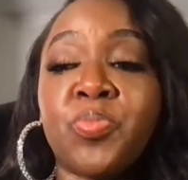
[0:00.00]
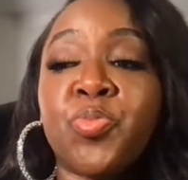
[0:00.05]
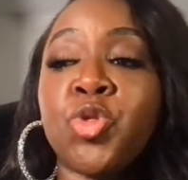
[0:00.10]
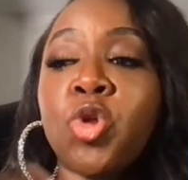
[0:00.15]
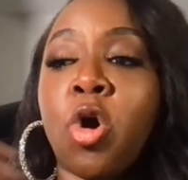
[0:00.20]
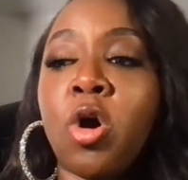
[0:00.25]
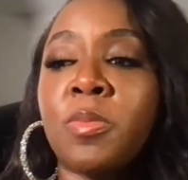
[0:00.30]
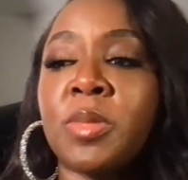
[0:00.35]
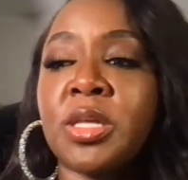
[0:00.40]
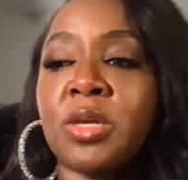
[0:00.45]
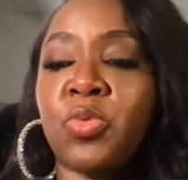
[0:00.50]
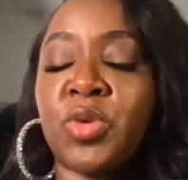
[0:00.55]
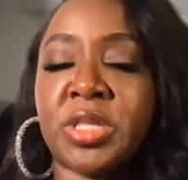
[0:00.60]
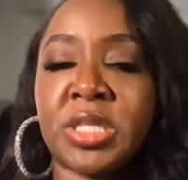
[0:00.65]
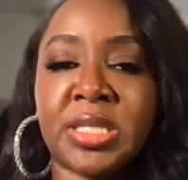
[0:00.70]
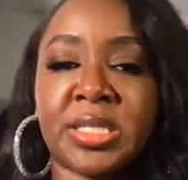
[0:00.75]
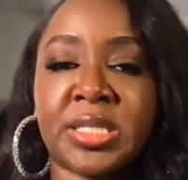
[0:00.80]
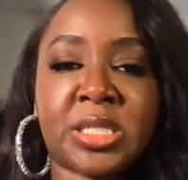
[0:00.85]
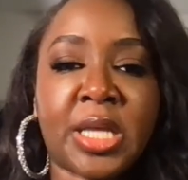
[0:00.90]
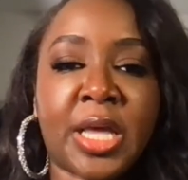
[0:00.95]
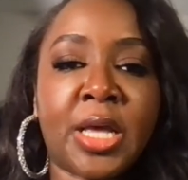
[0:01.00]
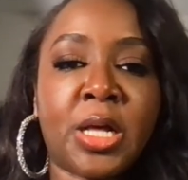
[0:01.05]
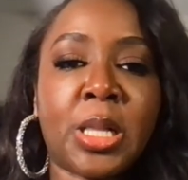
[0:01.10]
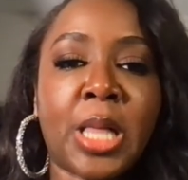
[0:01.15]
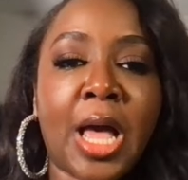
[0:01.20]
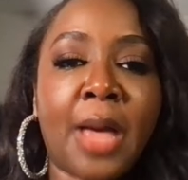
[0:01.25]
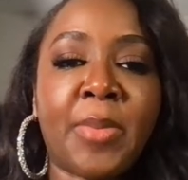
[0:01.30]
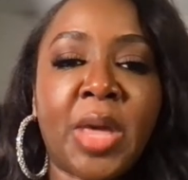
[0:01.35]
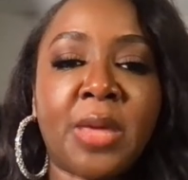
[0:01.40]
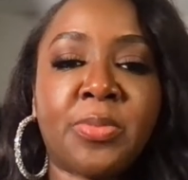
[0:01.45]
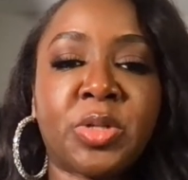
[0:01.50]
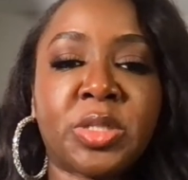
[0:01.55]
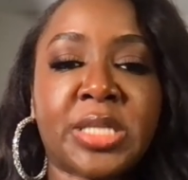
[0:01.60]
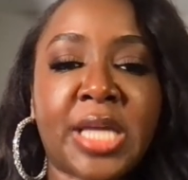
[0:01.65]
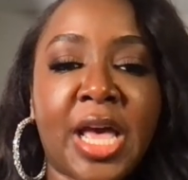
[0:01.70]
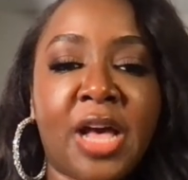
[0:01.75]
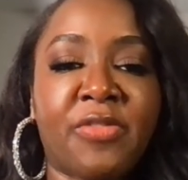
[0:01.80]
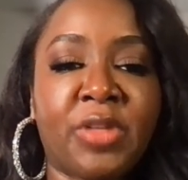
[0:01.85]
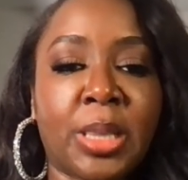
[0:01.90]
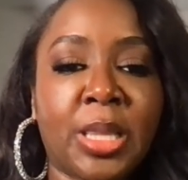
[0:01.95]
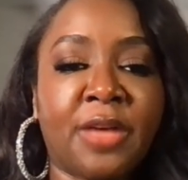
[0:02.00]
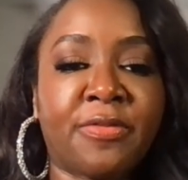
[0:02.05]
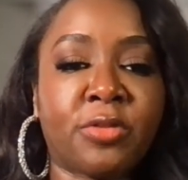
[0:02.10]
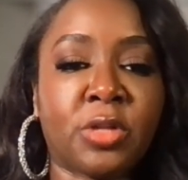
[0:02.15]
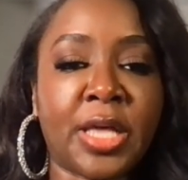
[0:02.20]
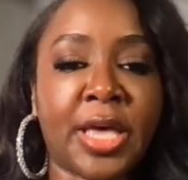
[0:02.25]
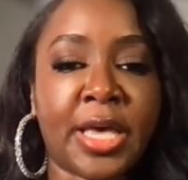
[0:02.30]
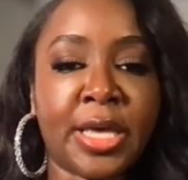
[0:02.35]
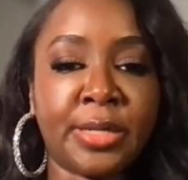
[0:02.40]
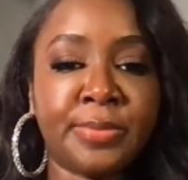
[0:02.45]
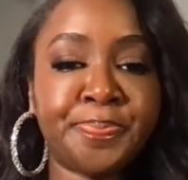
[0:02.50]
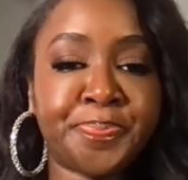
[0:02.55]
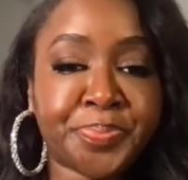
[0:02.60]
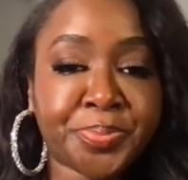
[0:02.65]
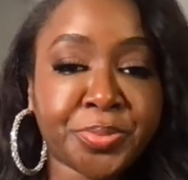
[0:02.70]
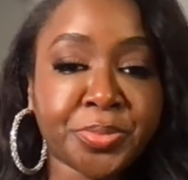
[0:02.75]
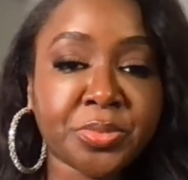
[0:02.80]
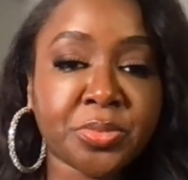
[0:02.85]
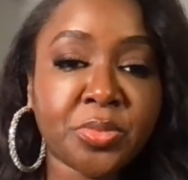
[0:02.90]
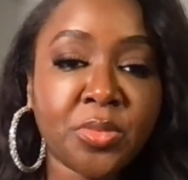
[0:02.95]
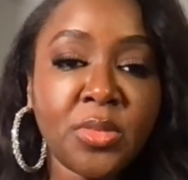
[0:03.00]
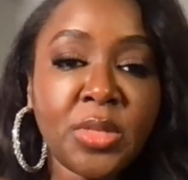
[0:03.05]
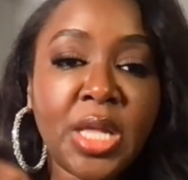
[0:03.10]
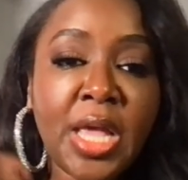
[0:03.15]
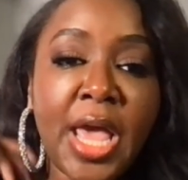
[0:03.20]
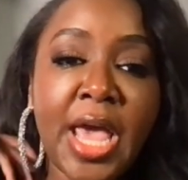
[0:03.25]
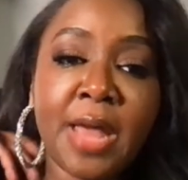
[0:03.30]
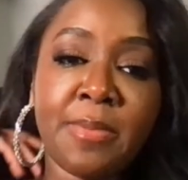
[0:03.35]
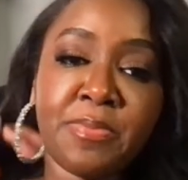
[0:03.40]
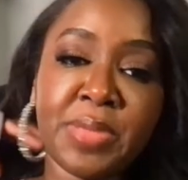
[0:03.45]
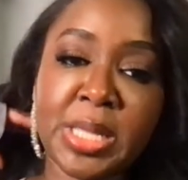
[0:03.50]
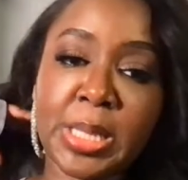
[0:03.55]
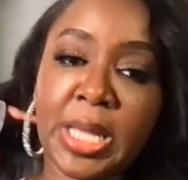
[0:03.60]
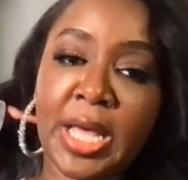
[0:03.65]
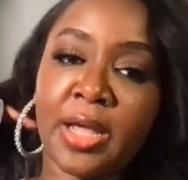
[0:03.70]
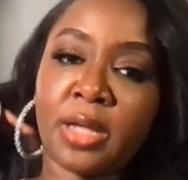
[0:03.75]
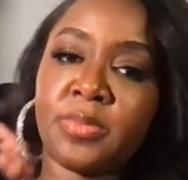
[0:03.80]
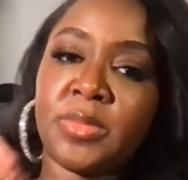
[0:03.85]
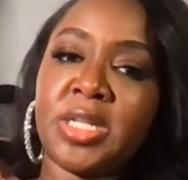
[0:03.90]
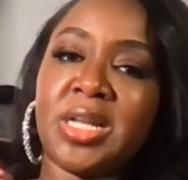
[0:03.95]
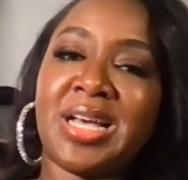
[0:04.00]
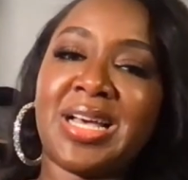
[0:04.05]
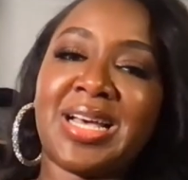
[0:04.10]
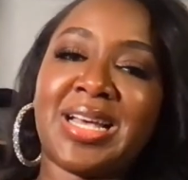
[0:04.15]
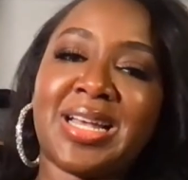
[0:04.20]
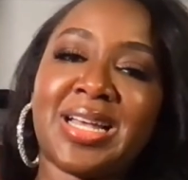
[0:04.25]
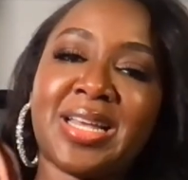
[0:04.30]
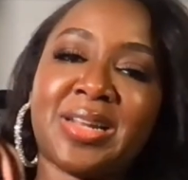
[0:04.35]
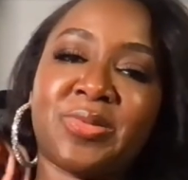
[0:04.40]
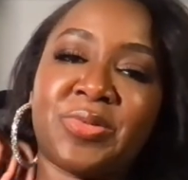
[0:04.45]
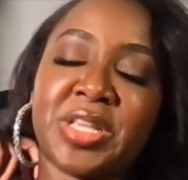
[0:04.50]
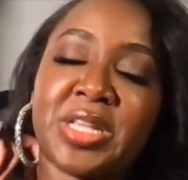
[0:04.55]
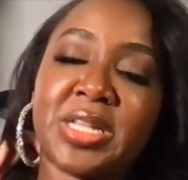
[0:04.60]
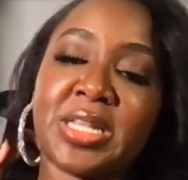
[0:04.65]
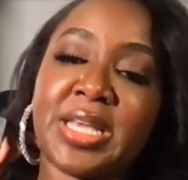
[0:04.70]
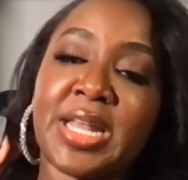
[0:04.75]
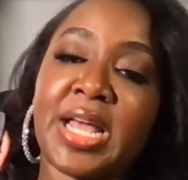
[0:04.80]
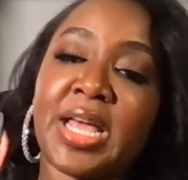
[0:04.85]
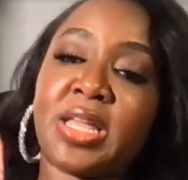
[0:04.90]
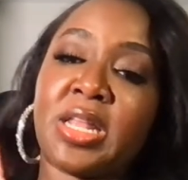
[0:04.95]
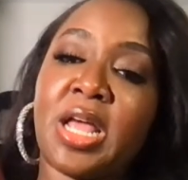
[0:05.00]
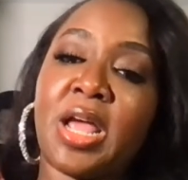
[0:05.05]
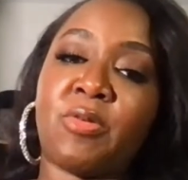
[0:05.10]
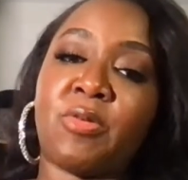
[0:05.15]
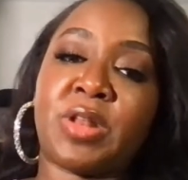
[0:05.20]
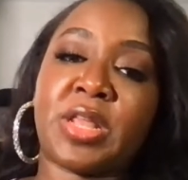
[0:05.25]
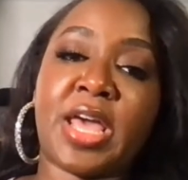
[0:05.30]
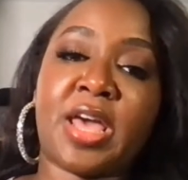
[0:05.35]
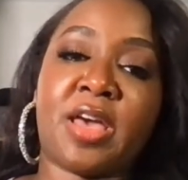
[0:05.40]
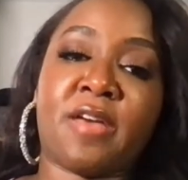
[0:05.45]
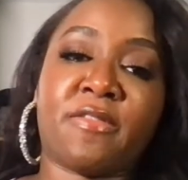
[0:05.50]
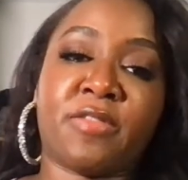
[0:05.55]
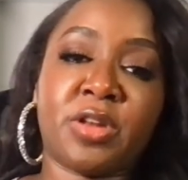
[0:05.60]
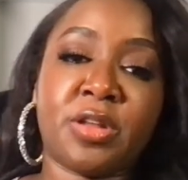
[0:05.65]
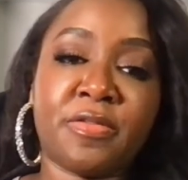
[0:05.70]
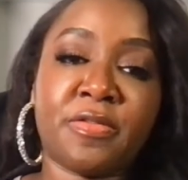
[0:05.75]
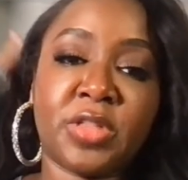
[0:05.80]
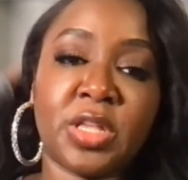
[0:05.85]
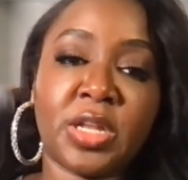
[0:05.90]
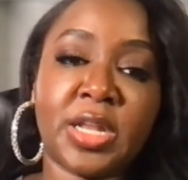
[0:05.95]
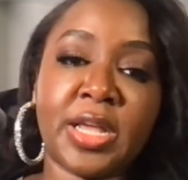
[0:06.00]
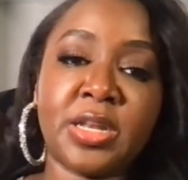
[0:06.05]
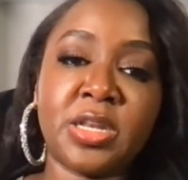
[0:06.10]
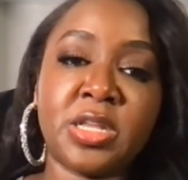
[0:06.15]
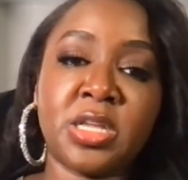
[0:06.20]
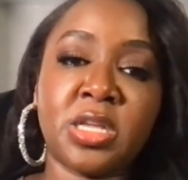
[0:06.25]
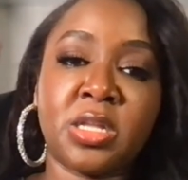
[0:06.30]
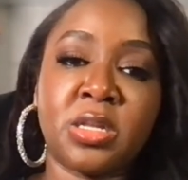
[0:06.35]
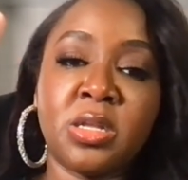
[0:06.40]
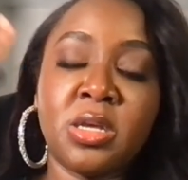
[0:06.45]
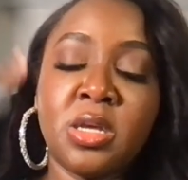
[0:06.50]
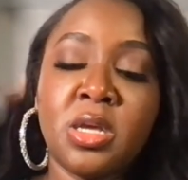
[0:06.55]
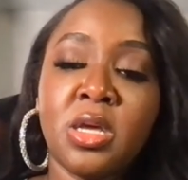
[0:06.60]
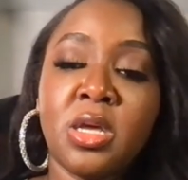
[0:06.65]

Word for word: Normally, with this sale, I'm able to have a level head and be like, ah, I don't need that. I, I, already have enough that I need.